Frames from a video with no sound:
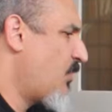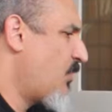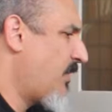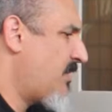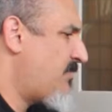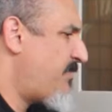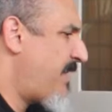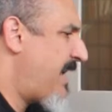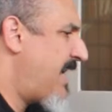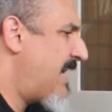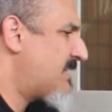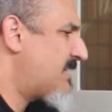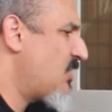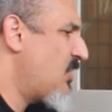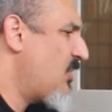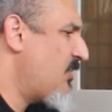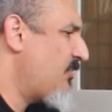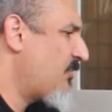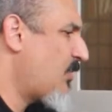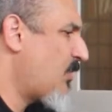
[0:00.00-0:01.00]
we're in
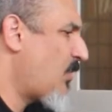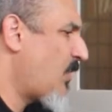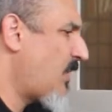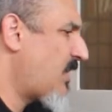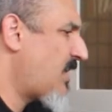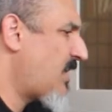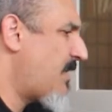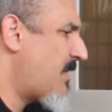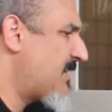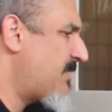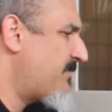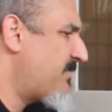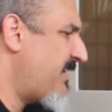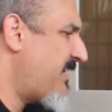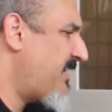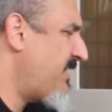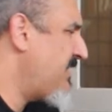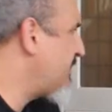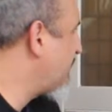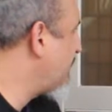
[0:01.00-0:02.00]
Passover and we're coming up
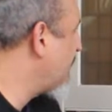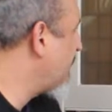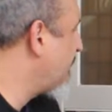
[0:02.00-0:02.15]
to Easter.